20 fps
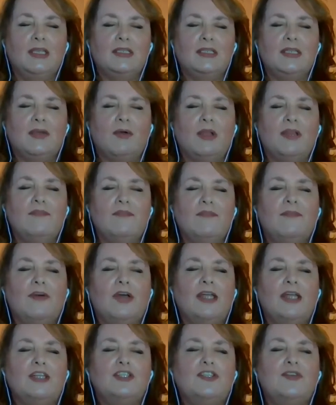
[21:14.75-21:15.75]
So I'll
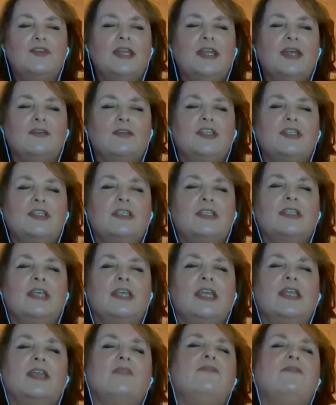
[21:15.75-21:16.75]
invite you now just to
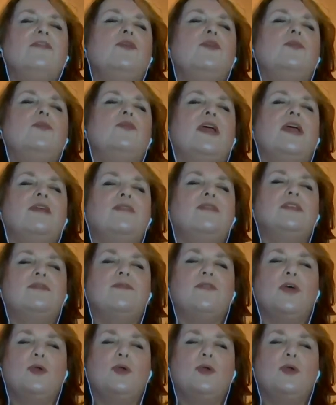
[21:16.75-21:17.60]
take a few breaths,